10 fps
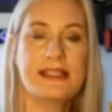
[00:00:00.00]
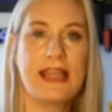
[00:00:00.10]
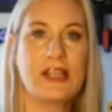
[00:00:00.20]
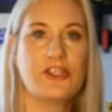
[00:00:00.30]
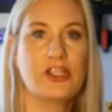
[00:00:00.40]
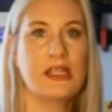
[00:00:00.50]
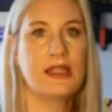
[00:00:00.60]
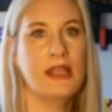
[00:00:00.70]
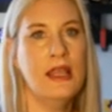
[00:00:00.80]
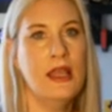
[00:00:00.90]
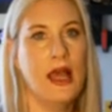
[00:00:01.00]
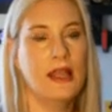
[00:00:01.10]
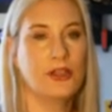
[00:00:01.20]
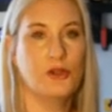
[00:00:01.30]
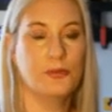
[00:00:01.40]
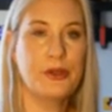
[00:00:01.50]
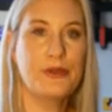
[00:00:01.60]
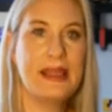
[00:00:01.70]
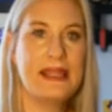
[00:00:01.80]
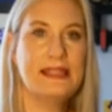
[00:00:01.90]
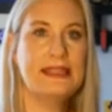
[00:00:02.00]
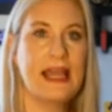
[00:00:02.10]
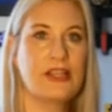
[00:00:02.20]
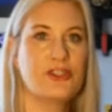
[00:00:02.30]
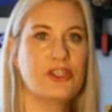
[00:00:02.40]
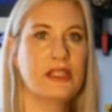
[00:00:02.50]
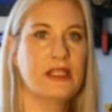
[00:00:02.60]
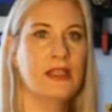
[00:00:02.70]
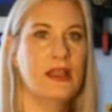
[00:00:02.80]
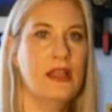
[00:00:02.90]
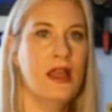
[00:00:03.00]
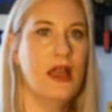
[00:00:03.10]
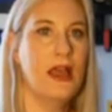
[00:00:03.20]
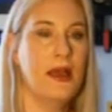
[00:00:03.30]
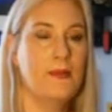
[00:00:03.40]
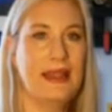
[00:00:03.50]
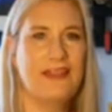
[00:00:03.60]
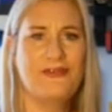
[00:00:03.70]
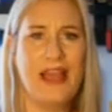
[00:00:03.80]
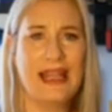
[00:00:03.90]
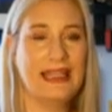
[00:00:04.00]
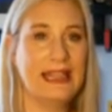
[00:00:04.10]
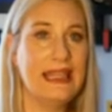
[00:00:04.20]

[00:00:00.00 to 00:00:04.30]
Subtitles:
section, a Little Mermaid section, Finding